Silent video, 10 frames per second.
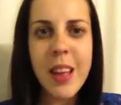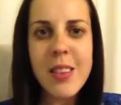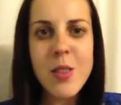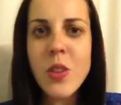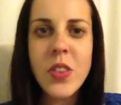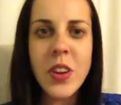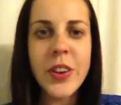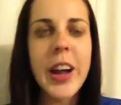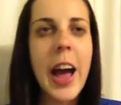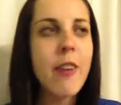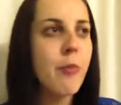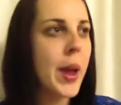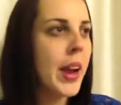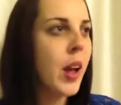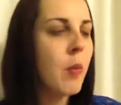no secret. I've
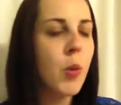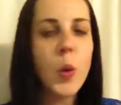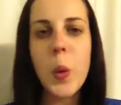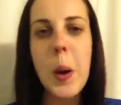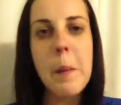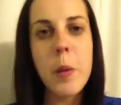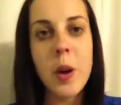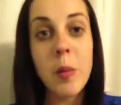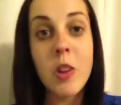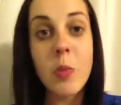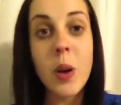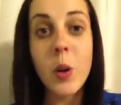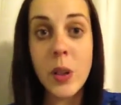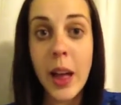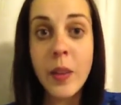been a bookworm pretty much my
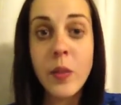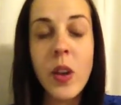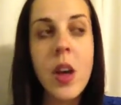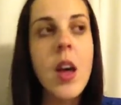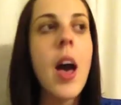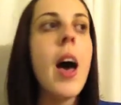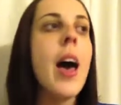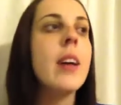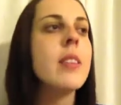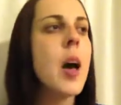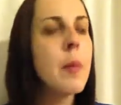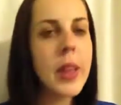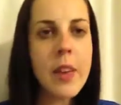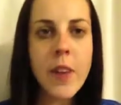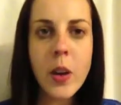whole life, and I
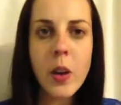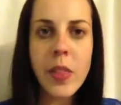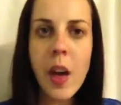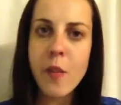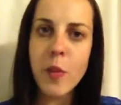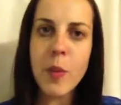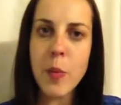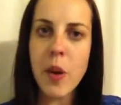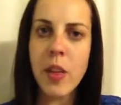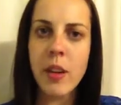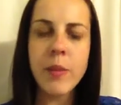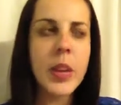believe I got that from my brother.